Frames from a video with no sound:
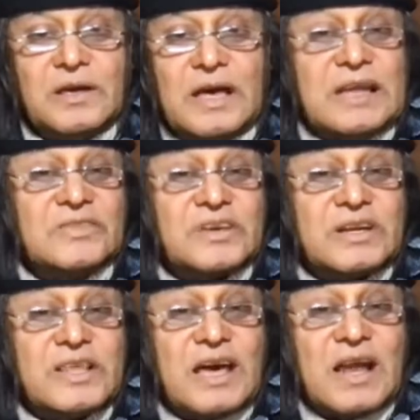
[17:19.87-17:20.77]
And he
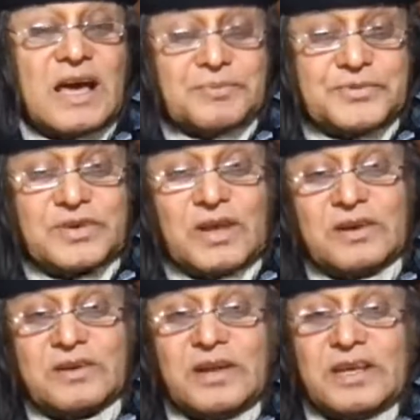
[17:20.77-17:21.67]
said they are
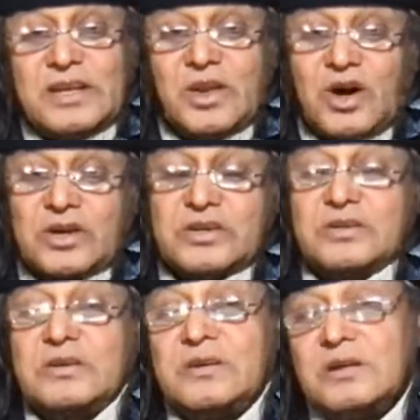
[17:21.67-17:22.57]
absolutely not
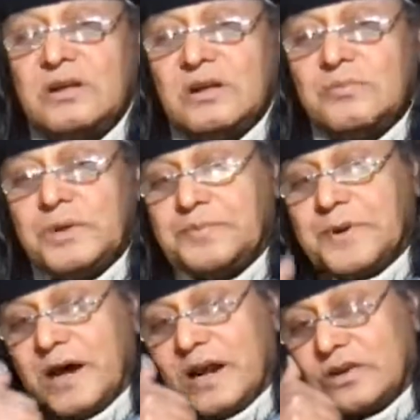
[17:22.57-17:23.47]

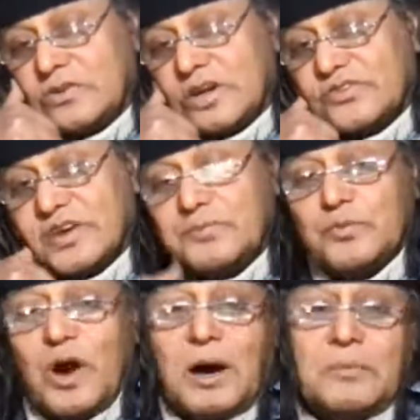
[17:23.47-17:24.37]
prepared to accept
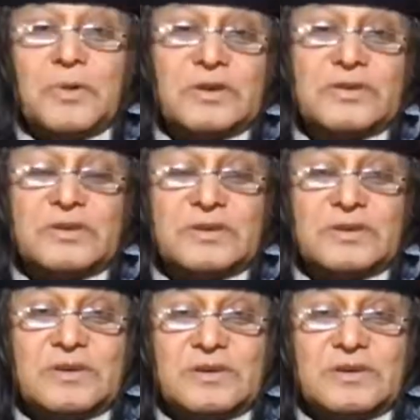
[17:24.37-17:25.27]
Muhammad
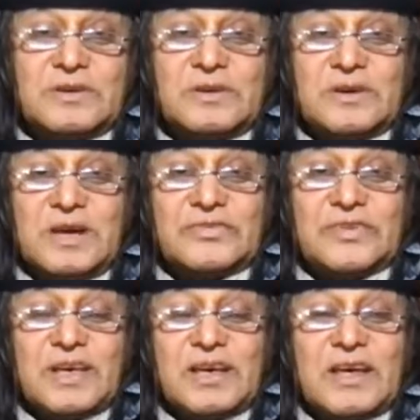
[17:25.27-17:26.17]

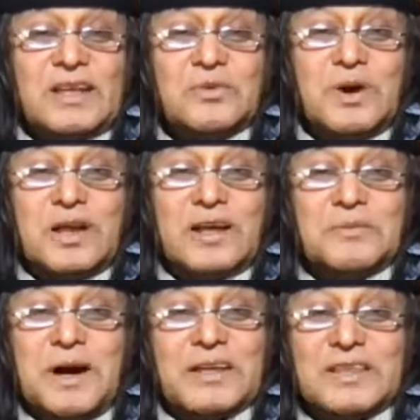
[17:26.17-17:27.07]
as anyone
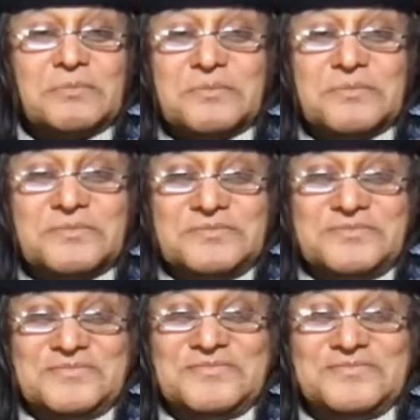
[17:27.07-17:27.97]
among them.
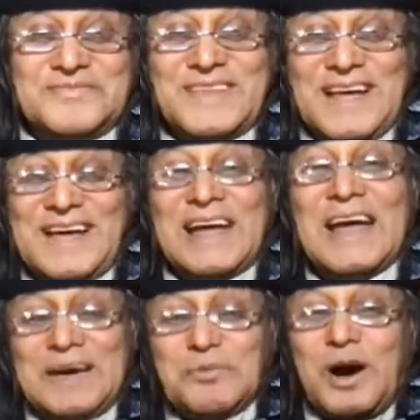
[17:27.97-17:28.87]

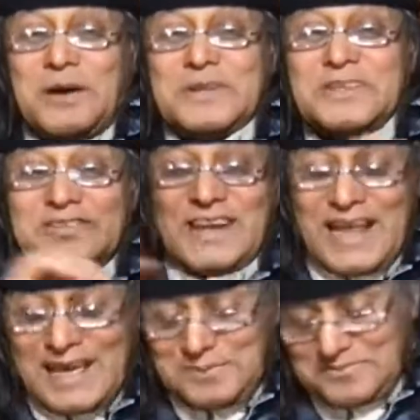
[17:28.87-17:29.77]
Muhammad is the
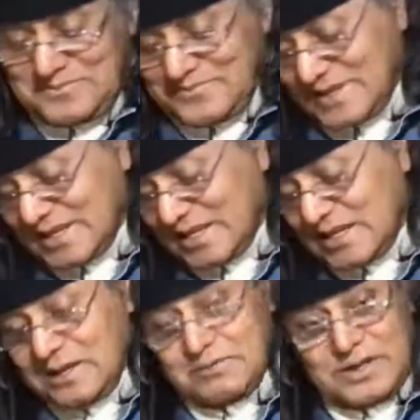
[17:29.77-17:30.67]
name.
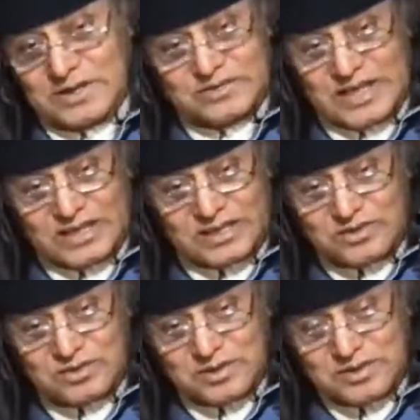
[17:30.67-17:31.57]
It's nothing to
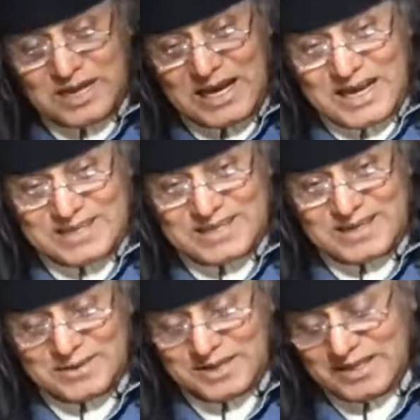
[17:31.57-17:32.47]
do with the
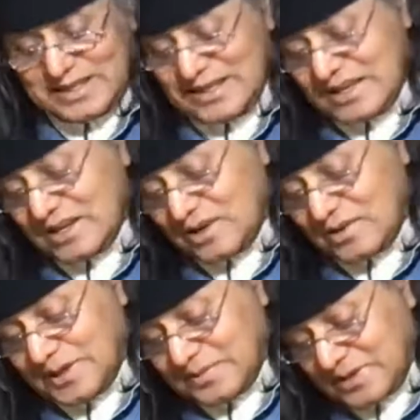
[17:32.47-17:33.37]
character, the
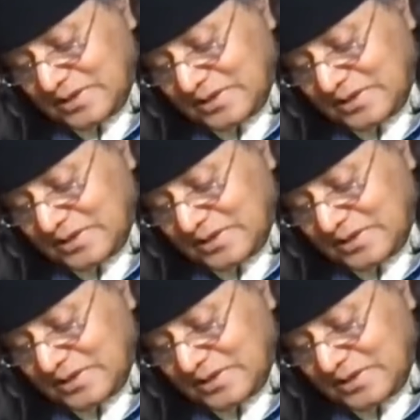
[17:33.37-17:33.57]
commitment of